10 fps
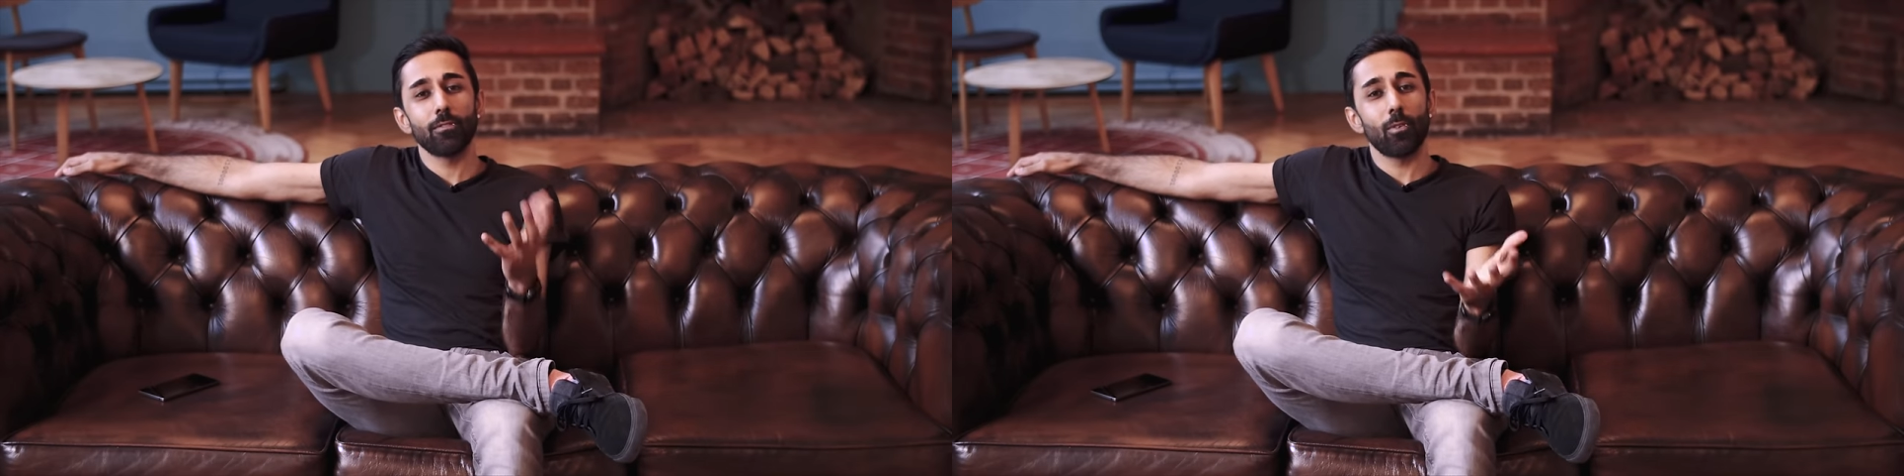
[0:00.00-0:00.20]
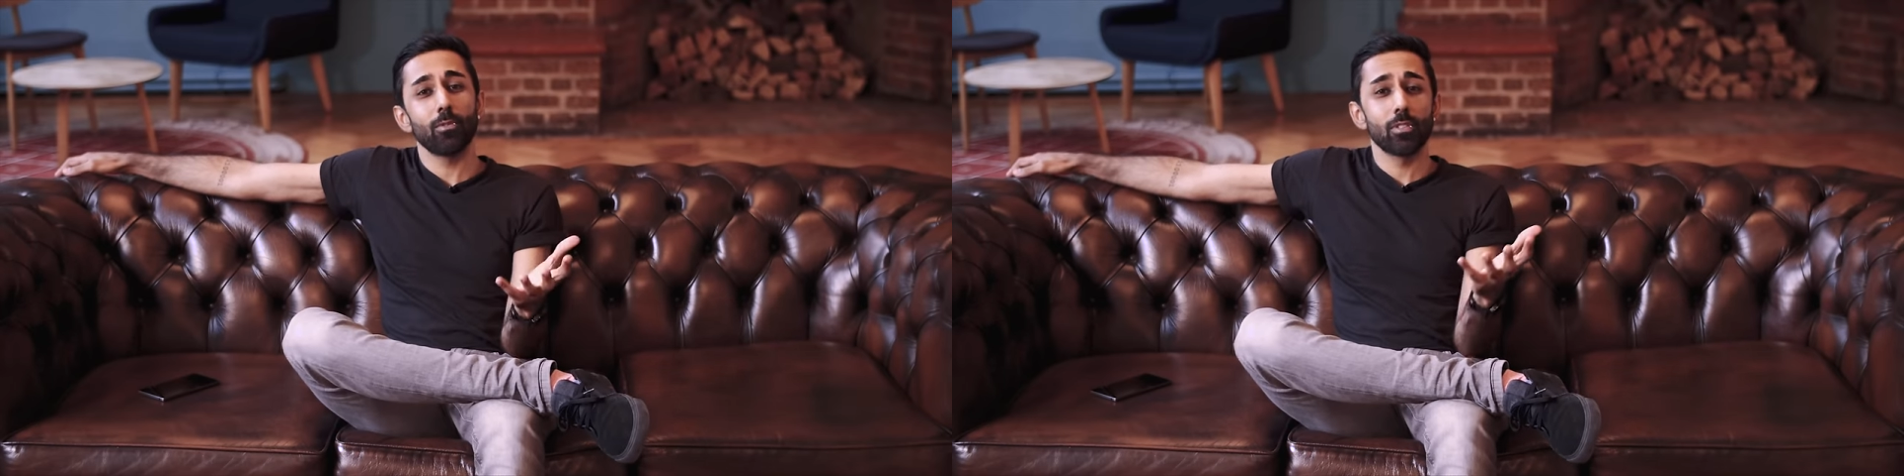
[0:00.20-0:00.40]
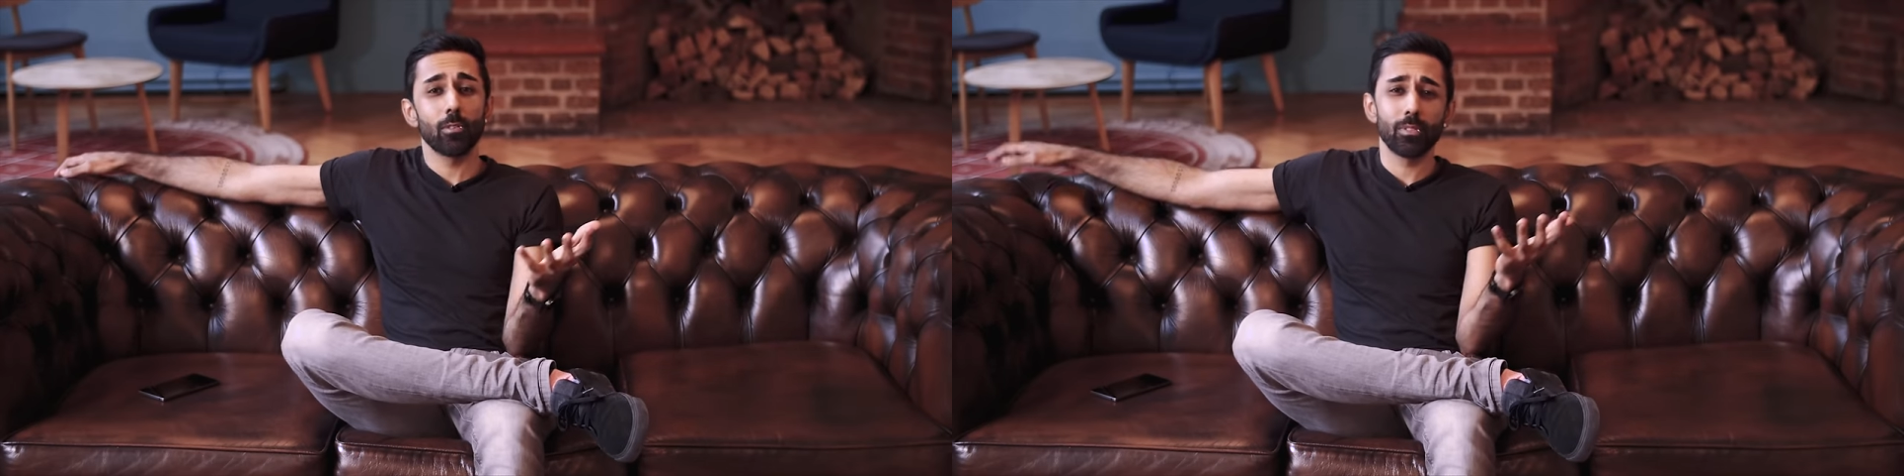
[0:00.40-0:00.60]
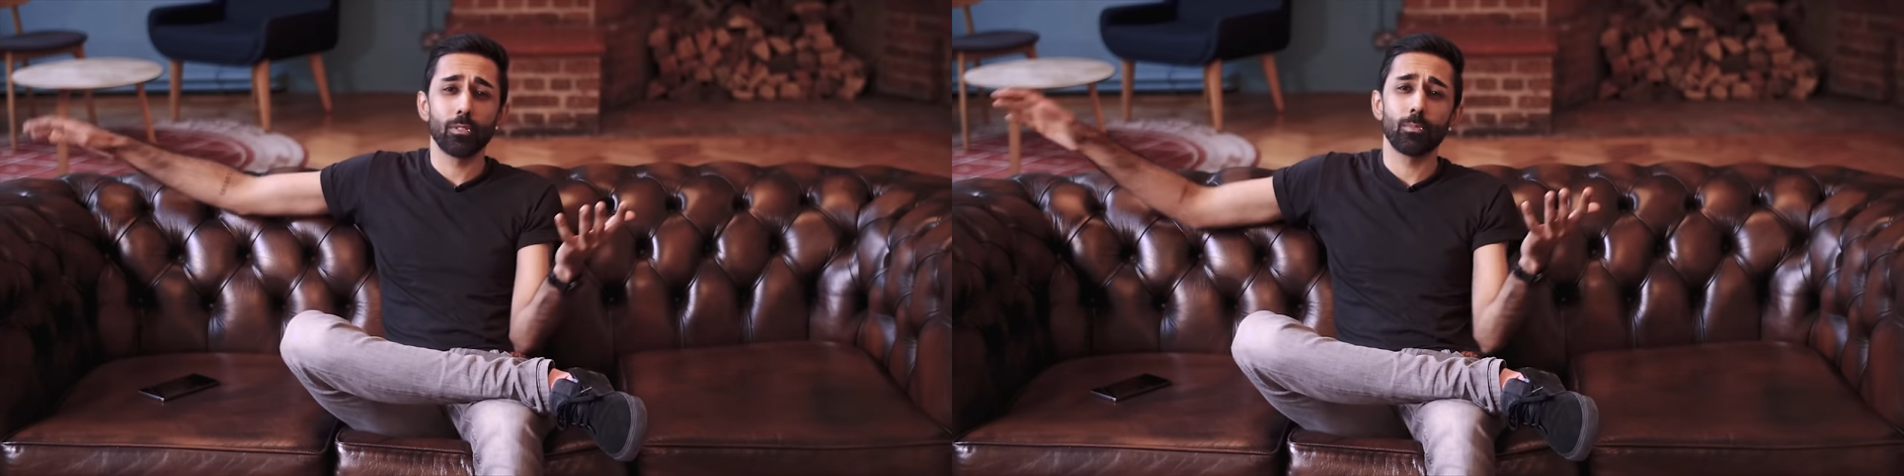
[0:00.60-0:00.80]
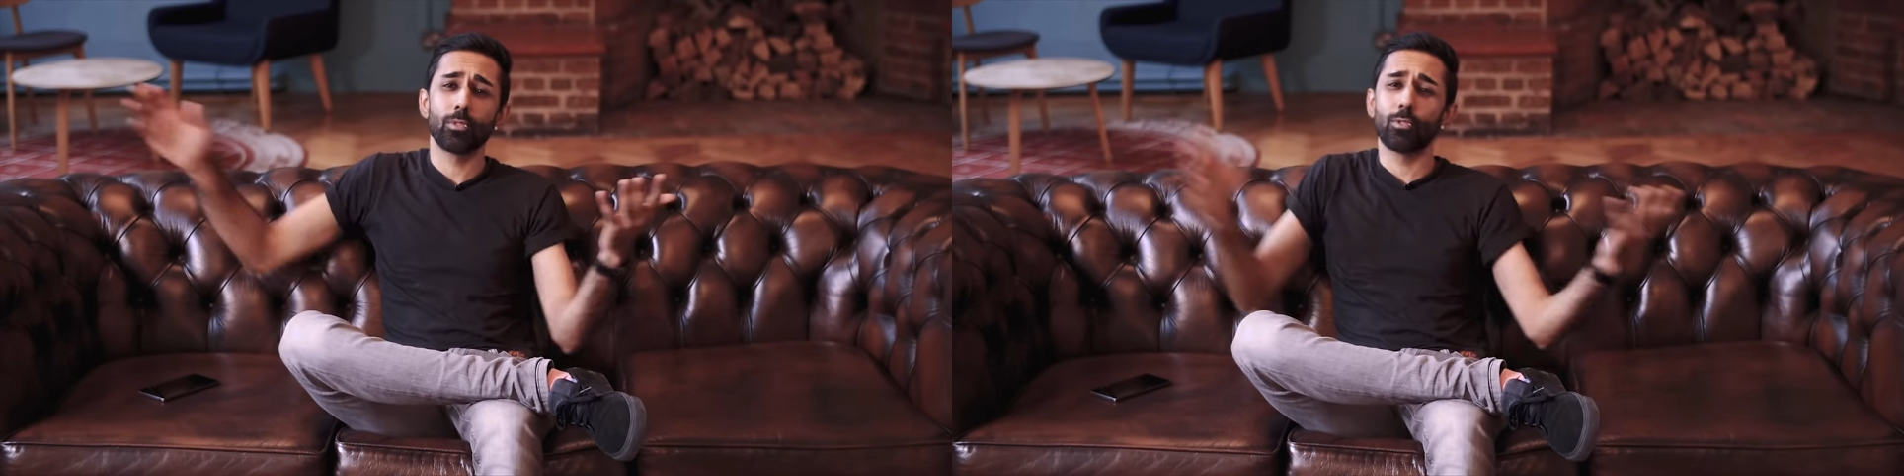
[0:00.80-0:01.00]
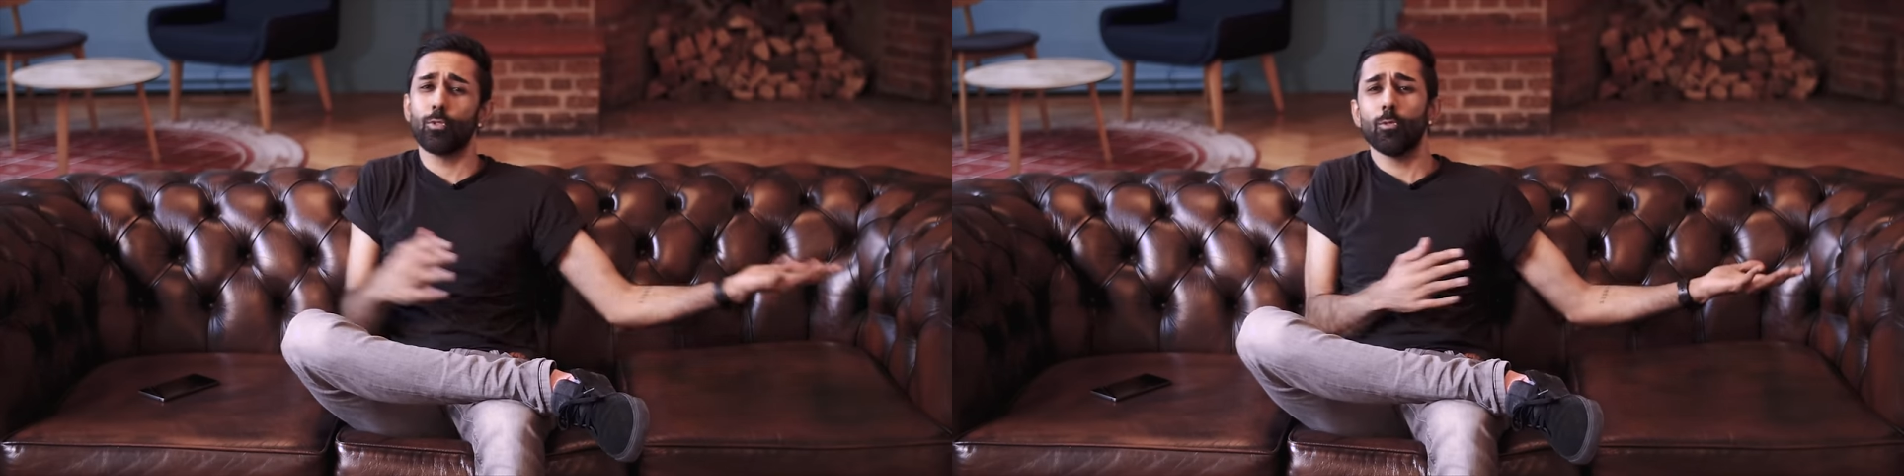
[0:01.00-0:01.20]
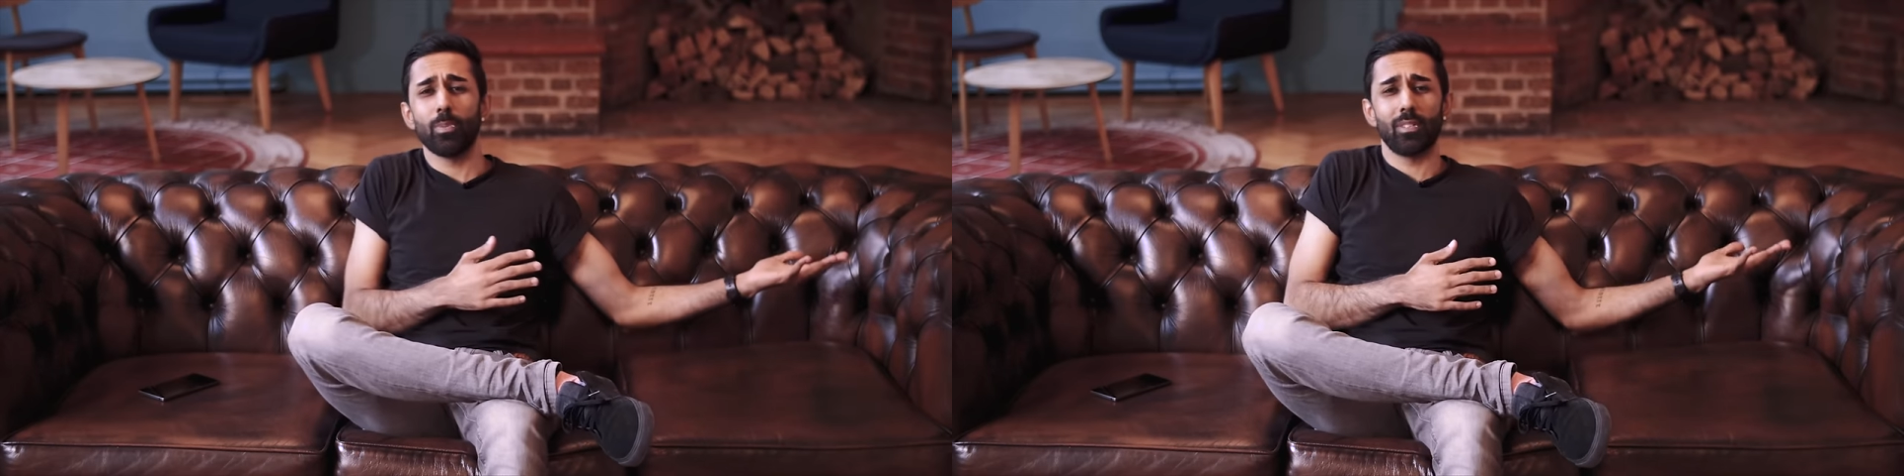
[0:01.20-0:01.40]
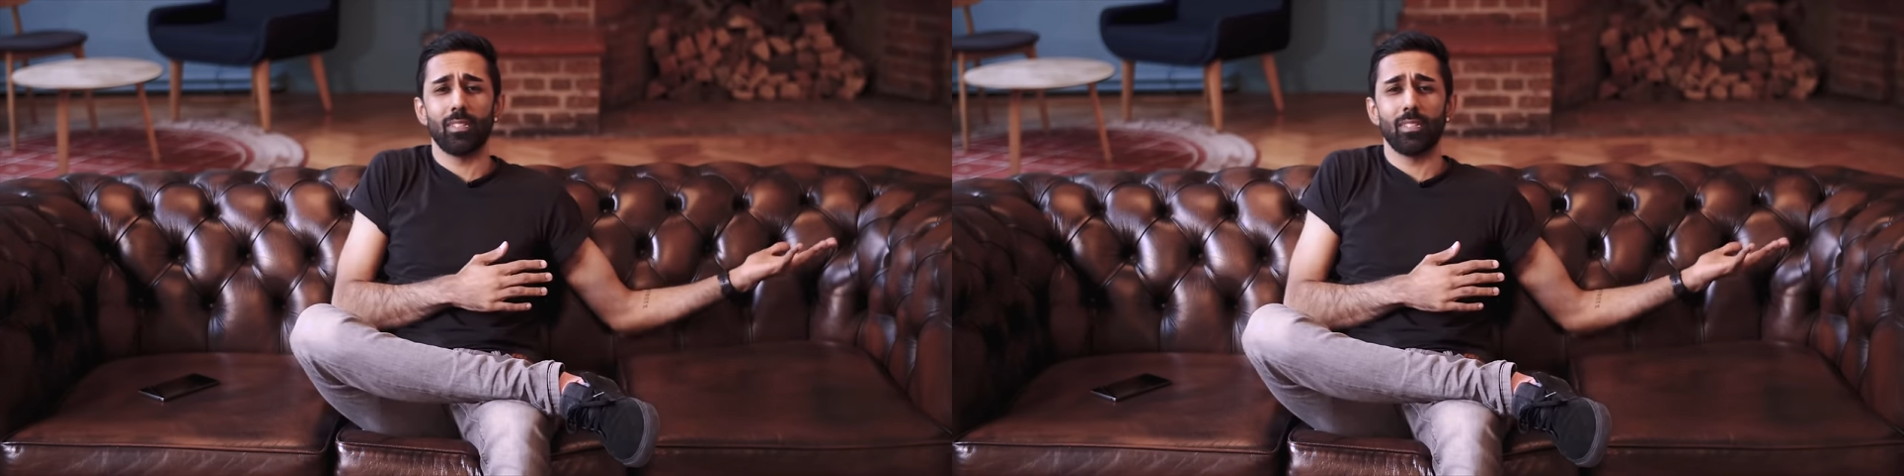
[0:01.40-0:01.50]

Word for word: falter with some stupid